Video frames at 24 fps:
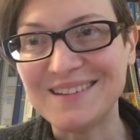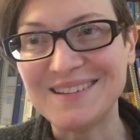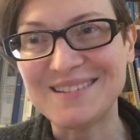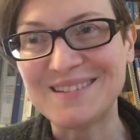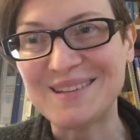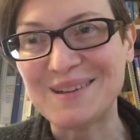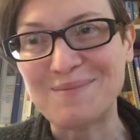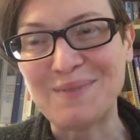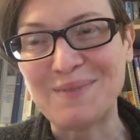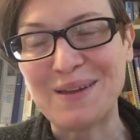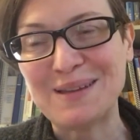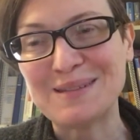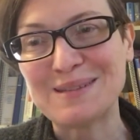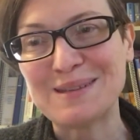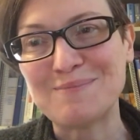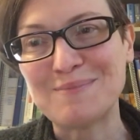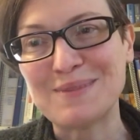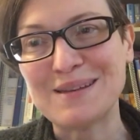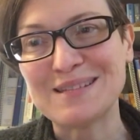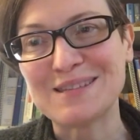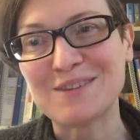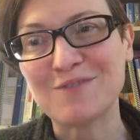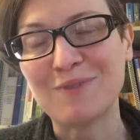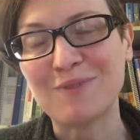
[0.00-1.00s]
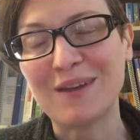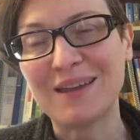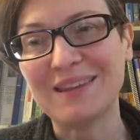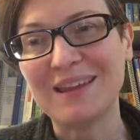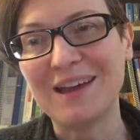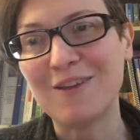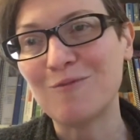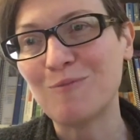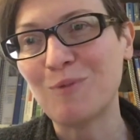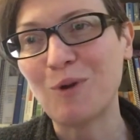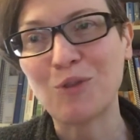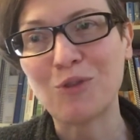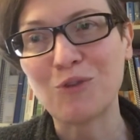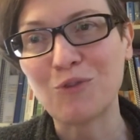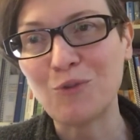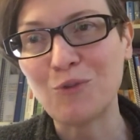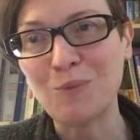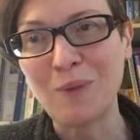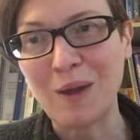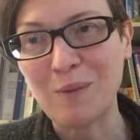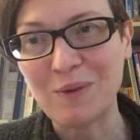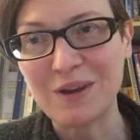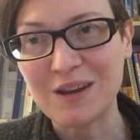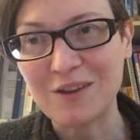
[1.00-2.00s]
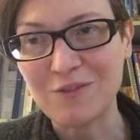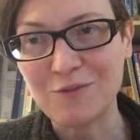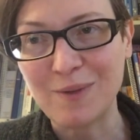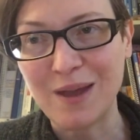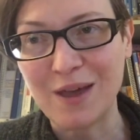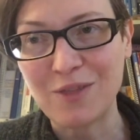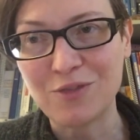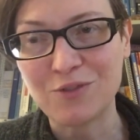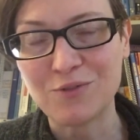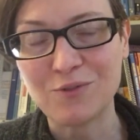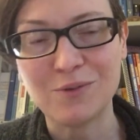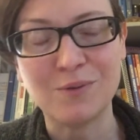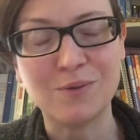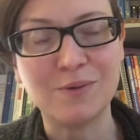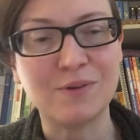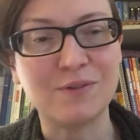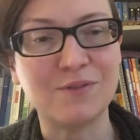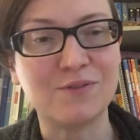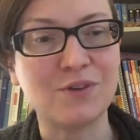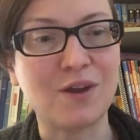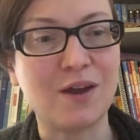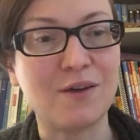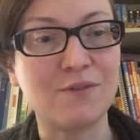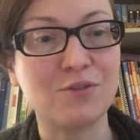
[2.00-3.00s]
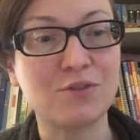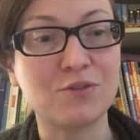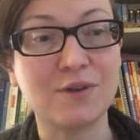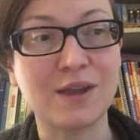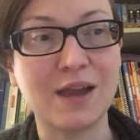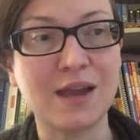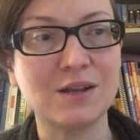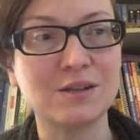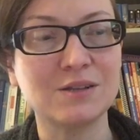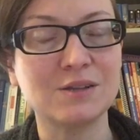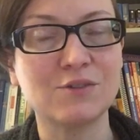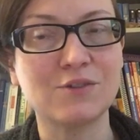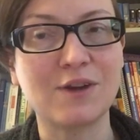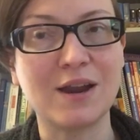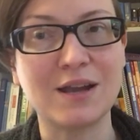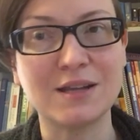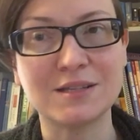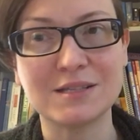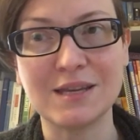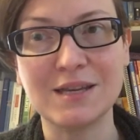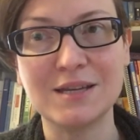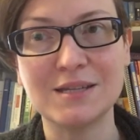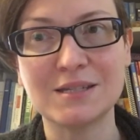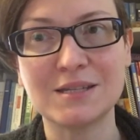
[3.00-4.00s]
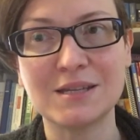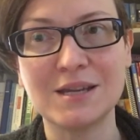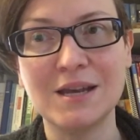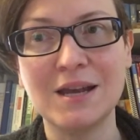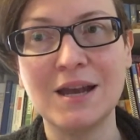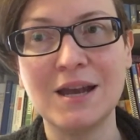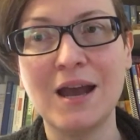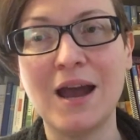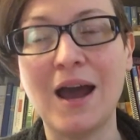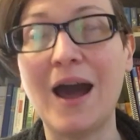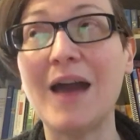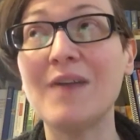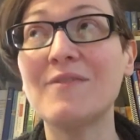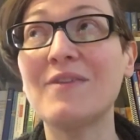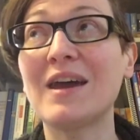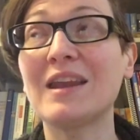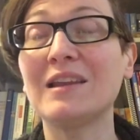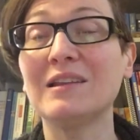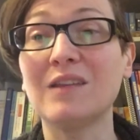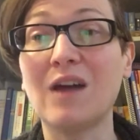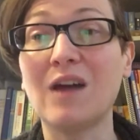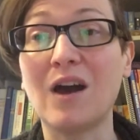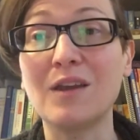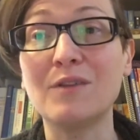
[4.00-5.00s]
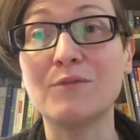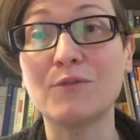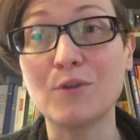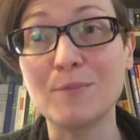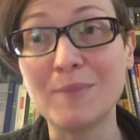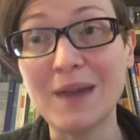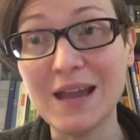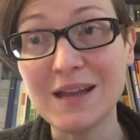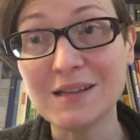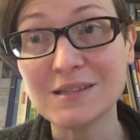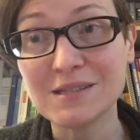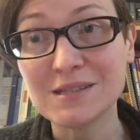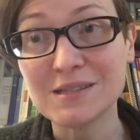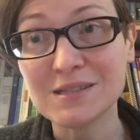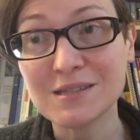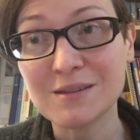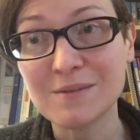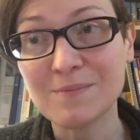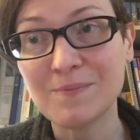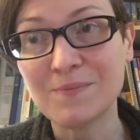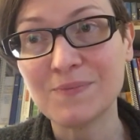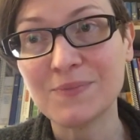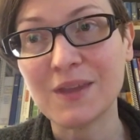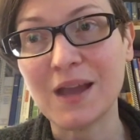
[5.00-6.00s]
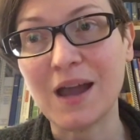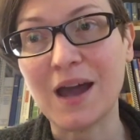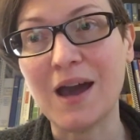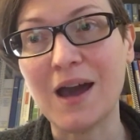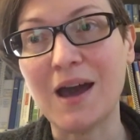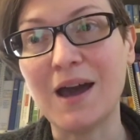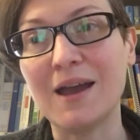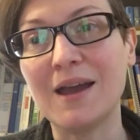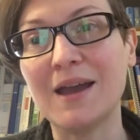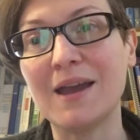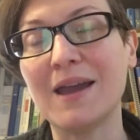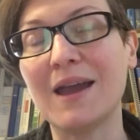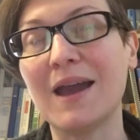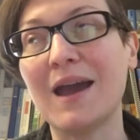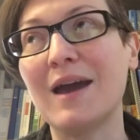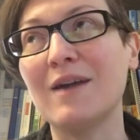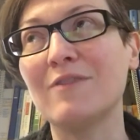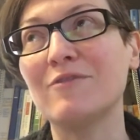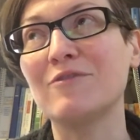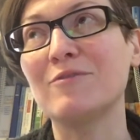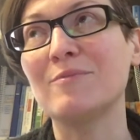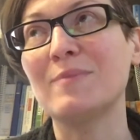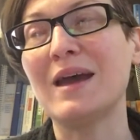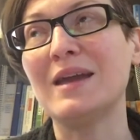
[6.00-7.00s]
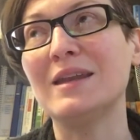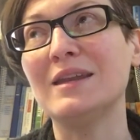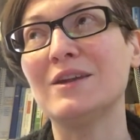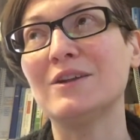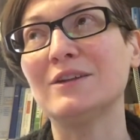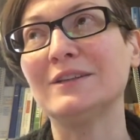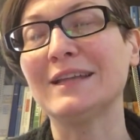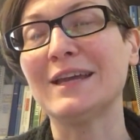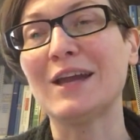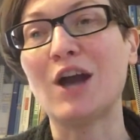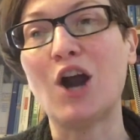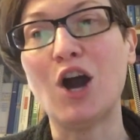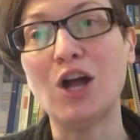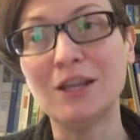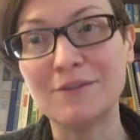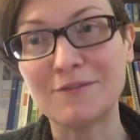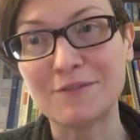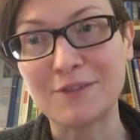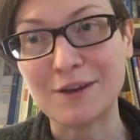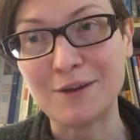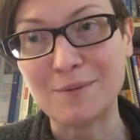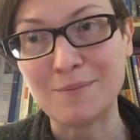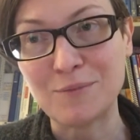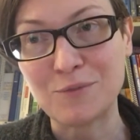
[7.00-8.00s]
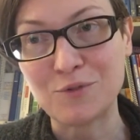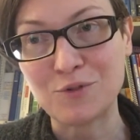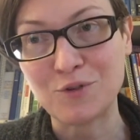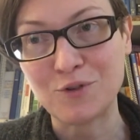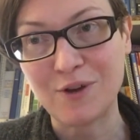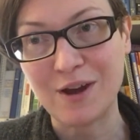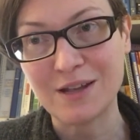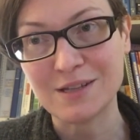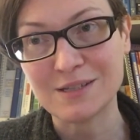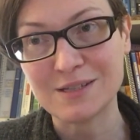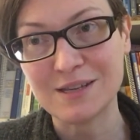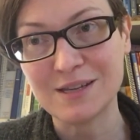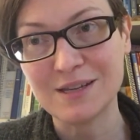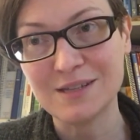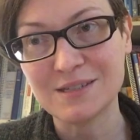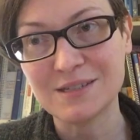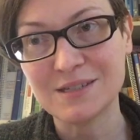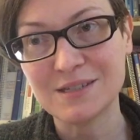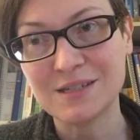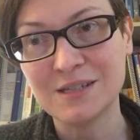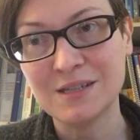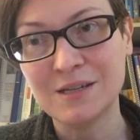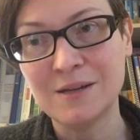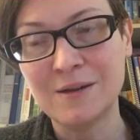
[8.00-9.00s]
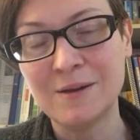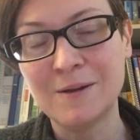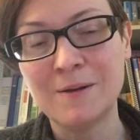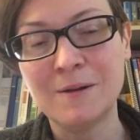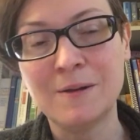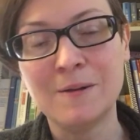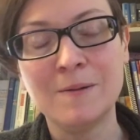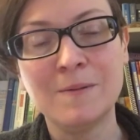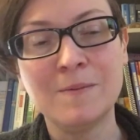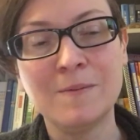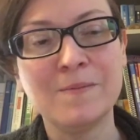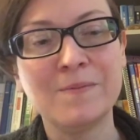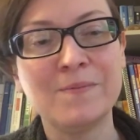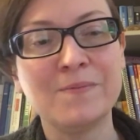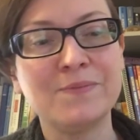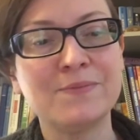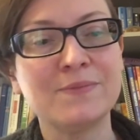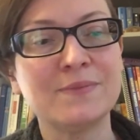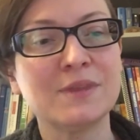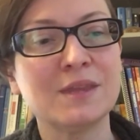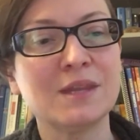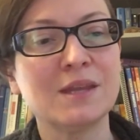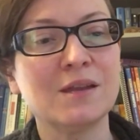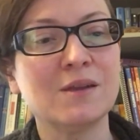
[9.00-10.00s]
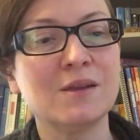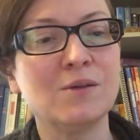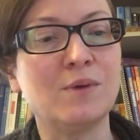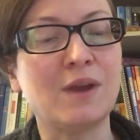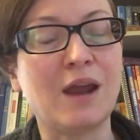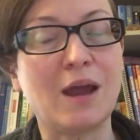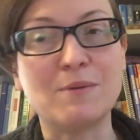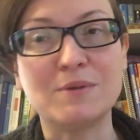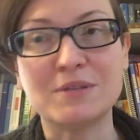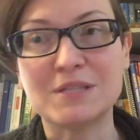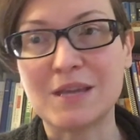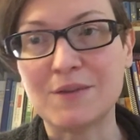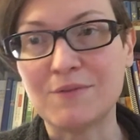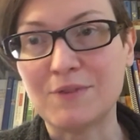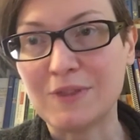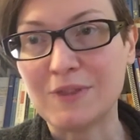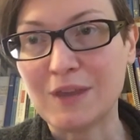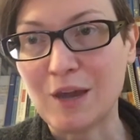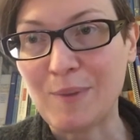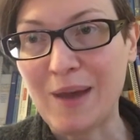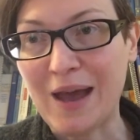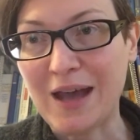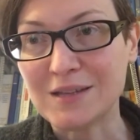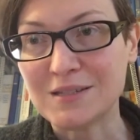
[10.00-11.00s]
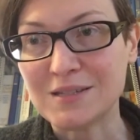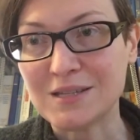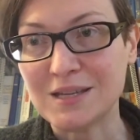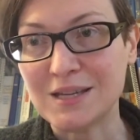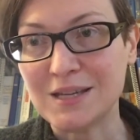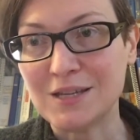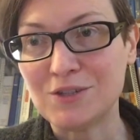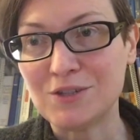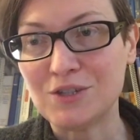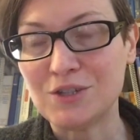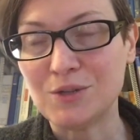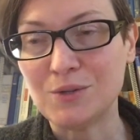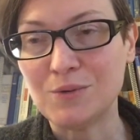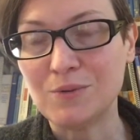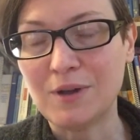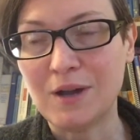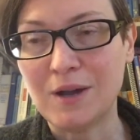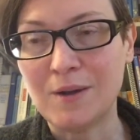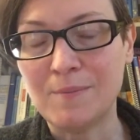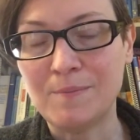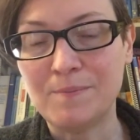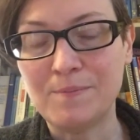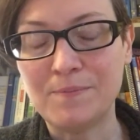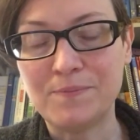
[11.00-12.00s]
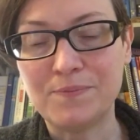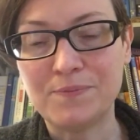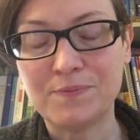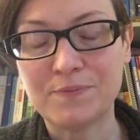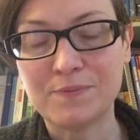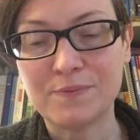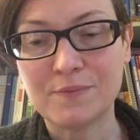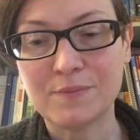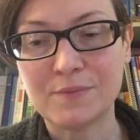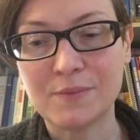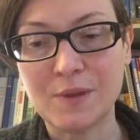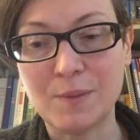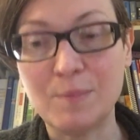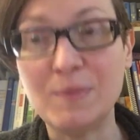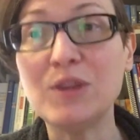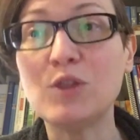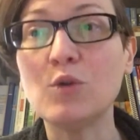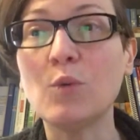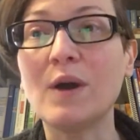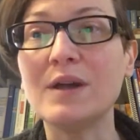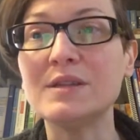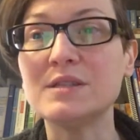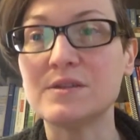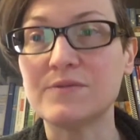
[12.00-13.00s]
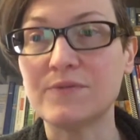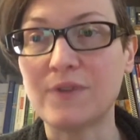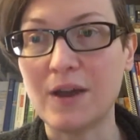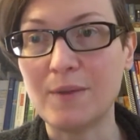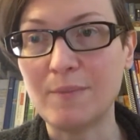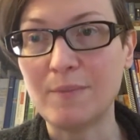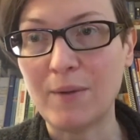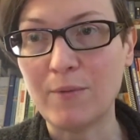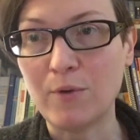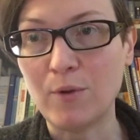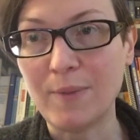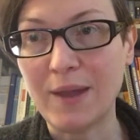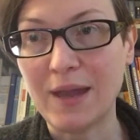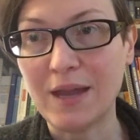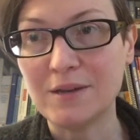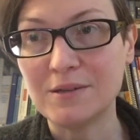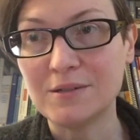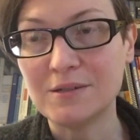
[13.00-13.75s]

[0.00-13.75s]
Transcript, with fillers: is an amazing piece of my life, both of whom I wouldn't have met through, not through Craigslist. I've had a lot of roommates. I have met nearly all of them through Craigslist when I was given the capacity to um, be the one to find my roommate,